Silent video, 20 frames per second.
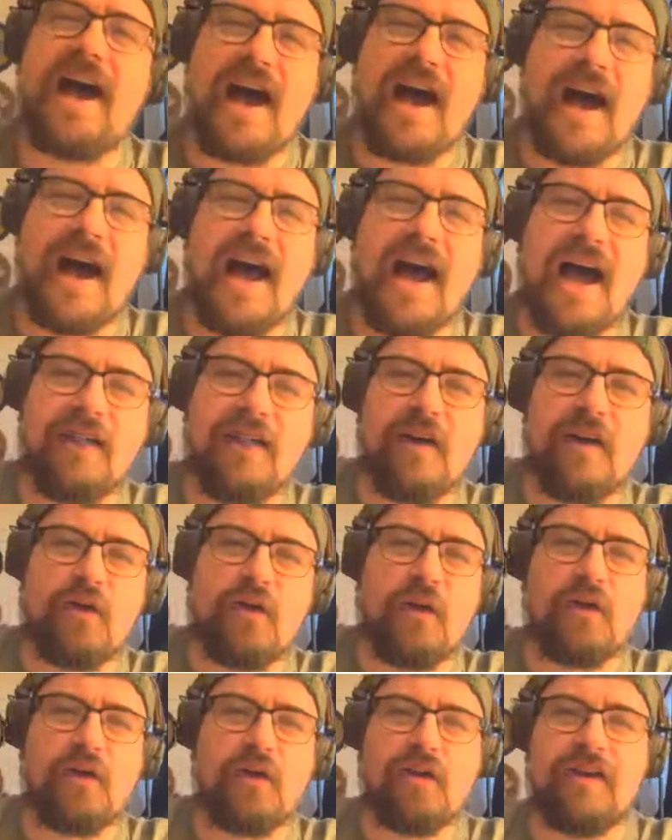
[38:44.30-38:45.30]
I love all
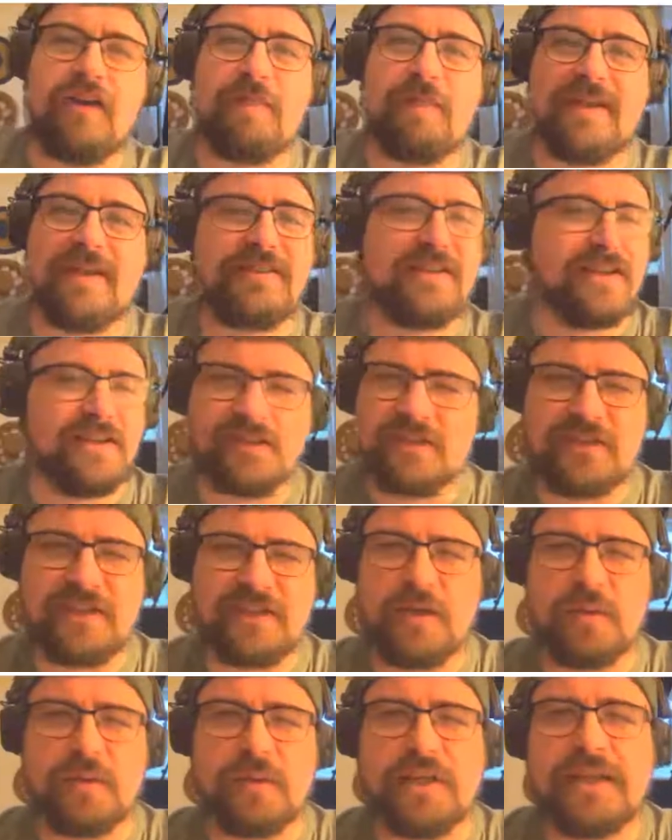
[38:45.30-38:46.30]
three of my sons
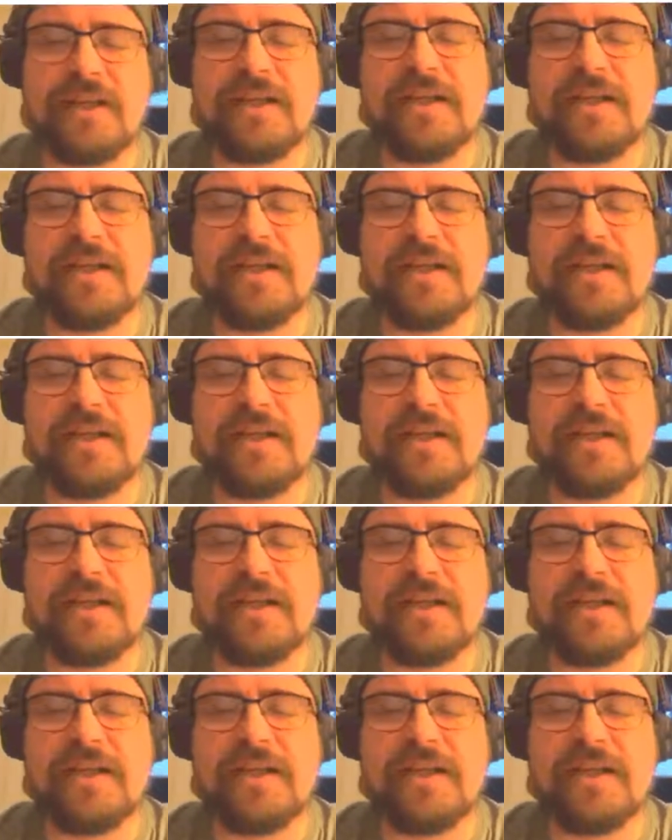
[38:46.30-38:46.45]
equally.